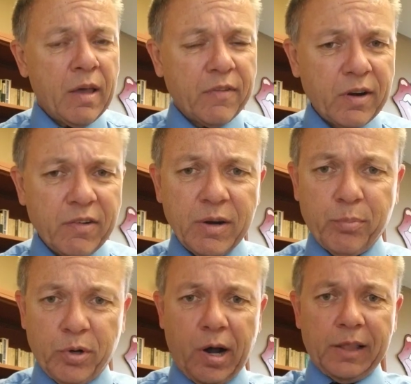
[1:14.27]
very, very
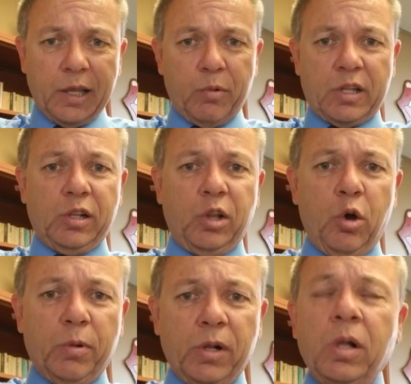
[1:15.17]
broadly with
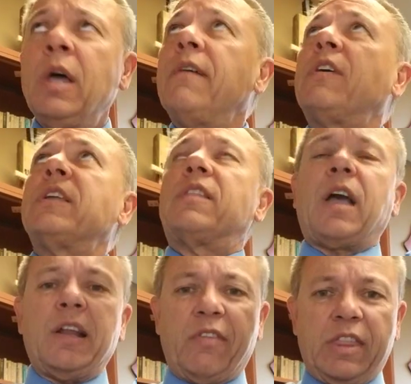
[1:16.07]
global. If you can
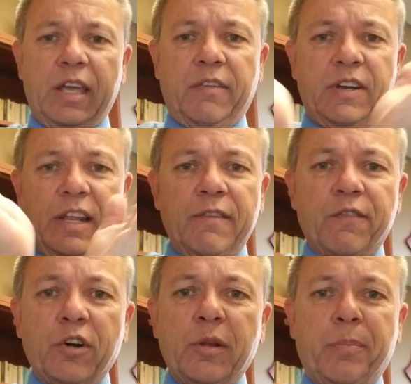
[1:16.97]
kind of think of an
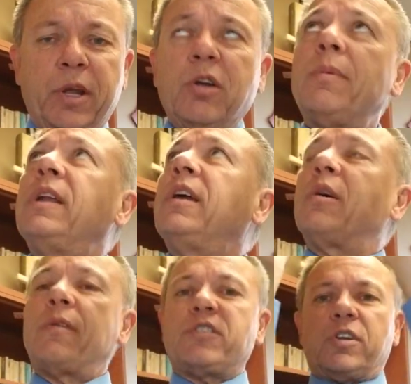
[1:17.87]
inverted pyramid here,
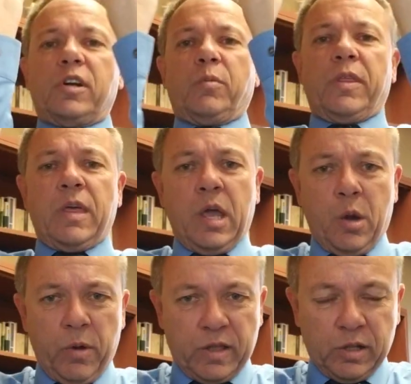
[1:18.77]
we've started with
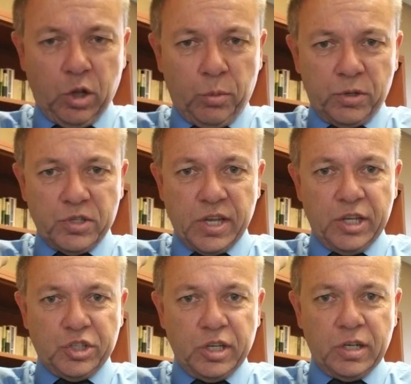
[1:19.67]
with
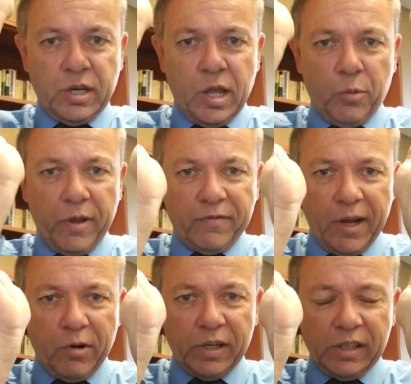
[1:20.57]
globalization. We've
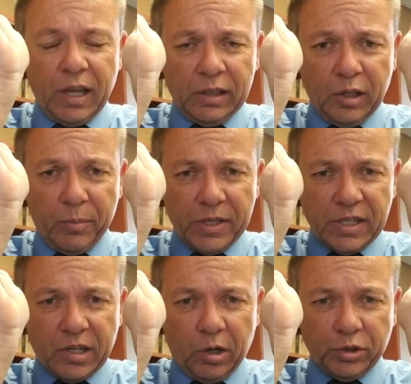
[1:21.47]
narrowed it a little bit to
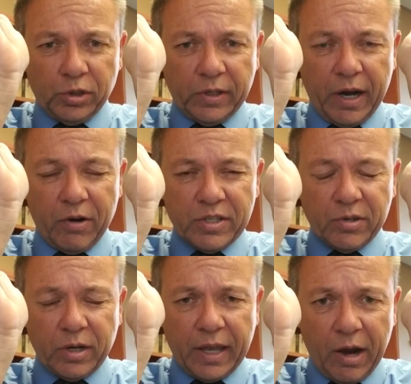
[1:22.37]
cultural
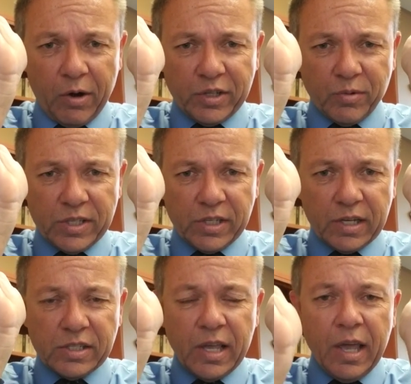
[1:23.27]

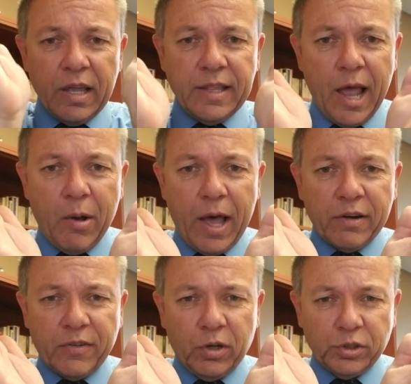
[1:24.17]
characteristics. Now, out
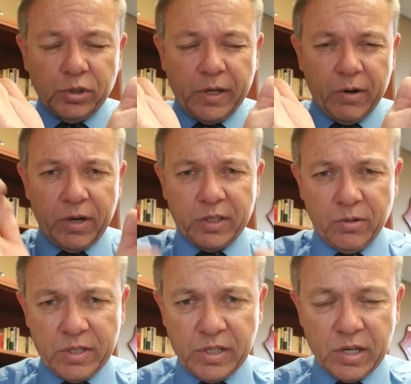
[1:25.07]
of cultural
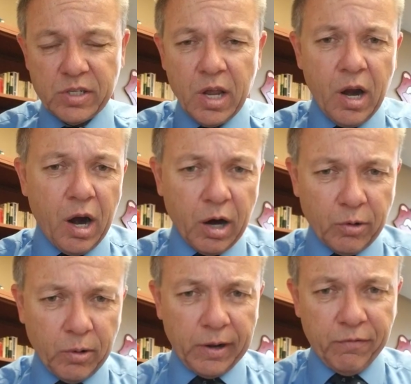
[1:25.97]
characteristics are
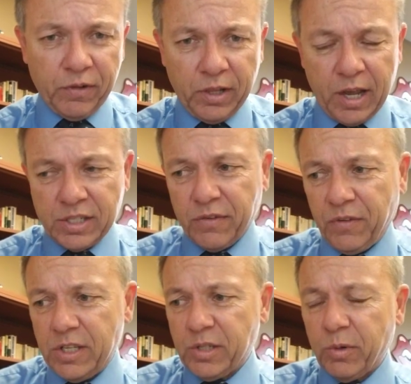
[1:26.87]
growing
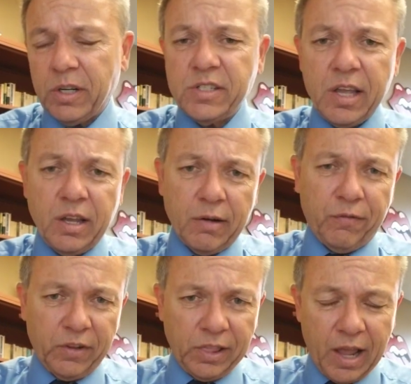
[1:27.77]
philosophies. So we're going to take on
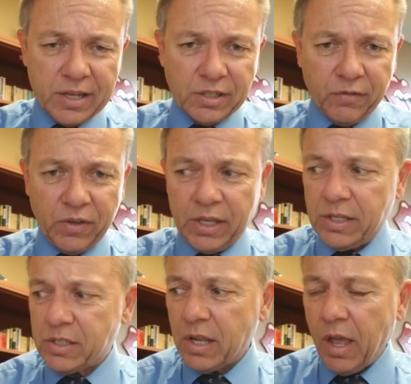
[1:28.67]
philosophies